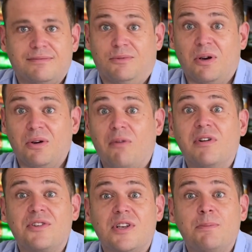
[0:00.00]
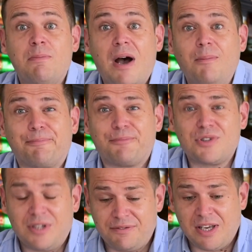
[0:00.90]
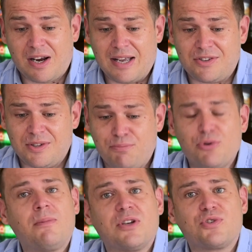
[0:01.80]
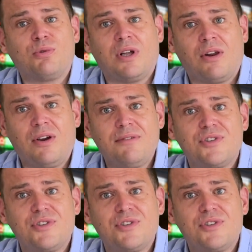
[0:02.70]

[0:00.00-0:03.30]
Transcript: Well, obviously my mum. She's lived in Clacton pretty much all her life.